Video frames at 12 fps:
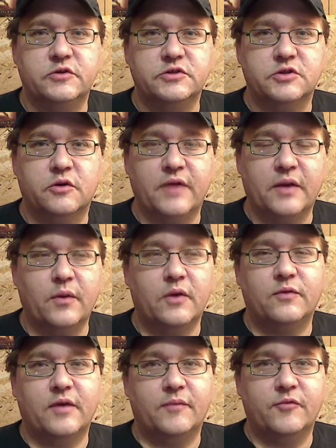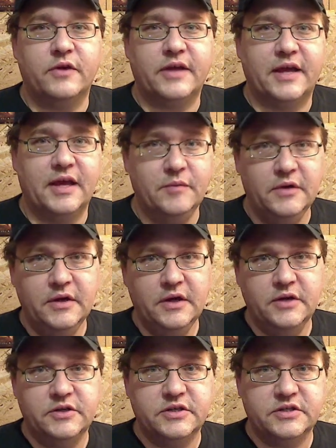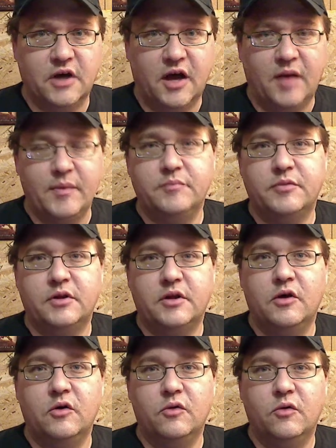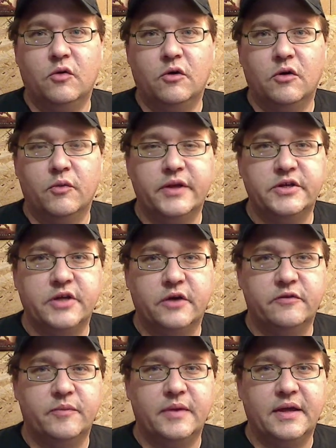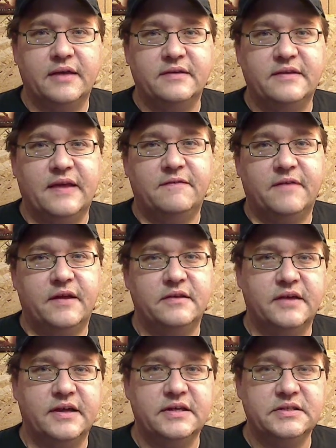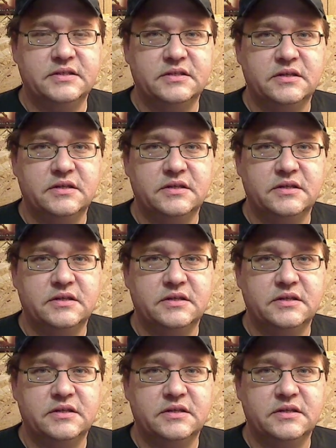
So if anyone who's up for a game, just comment below or reach out to me at Deathhead Dice.